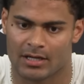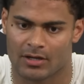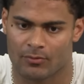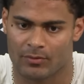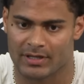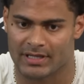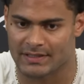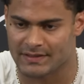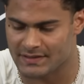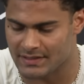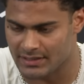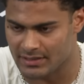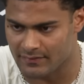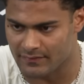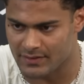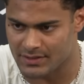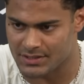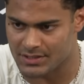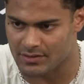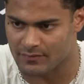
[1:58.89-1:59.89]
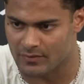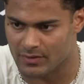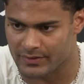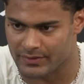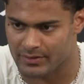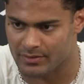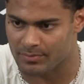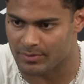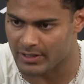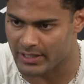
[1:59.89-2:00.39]
We can see the vision of what
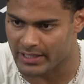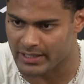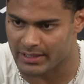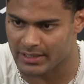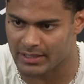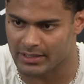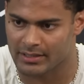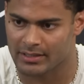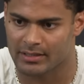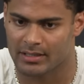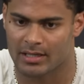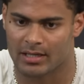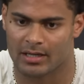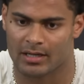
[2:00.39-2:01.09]
they're planning,